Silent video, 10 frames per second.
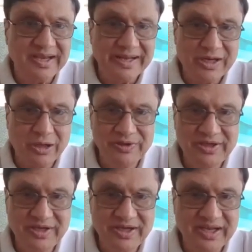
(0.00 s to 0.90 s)

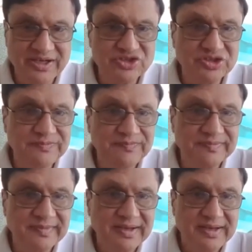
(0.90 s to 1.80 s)
anomaly detection,
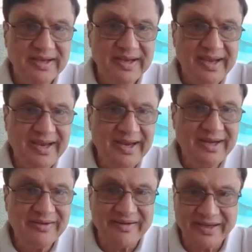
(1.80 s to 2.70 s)

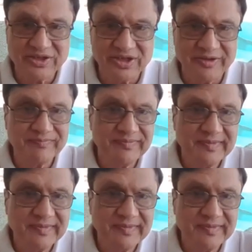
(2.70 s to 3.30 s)
and ranking.